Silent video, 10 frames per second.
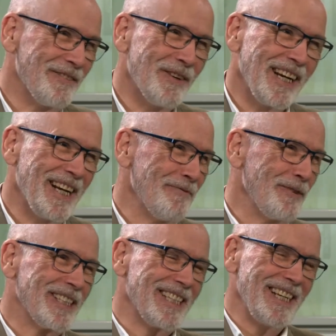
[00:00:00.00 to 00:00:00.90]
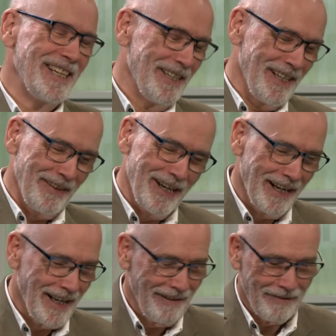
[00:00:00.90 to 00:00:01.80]
what can we say?
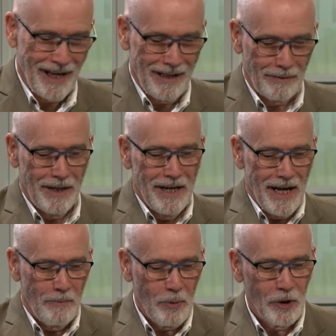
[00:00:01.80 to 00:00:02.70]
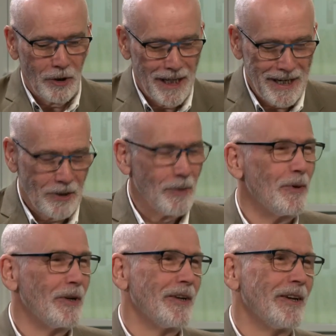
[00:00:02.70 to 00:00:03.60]
I'll put a link up
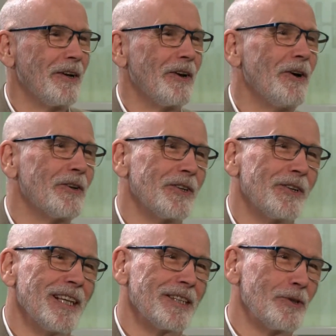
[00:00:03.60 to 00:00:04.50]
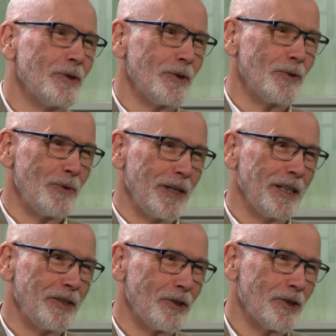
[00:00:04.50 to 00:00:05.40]
on an article I saw that
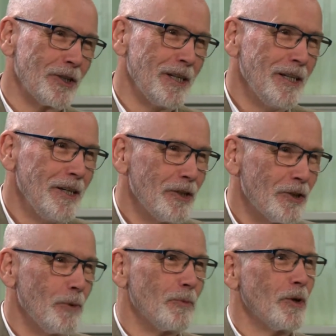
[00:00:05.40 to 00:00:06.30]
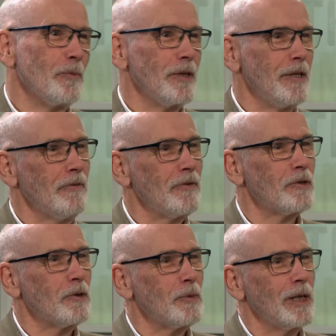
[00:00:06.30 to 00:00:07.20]
really just sums up the
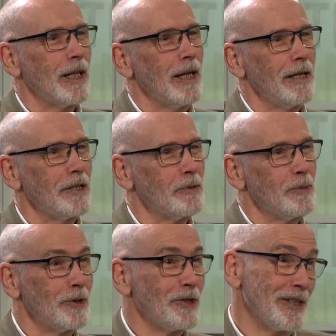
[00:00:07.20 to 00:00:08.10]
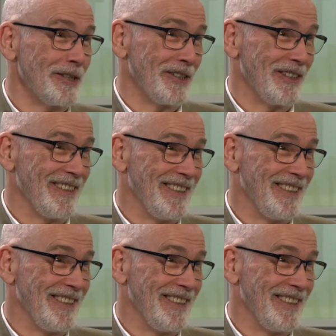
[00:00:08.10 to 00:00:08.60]
difference between liars and bullshitters.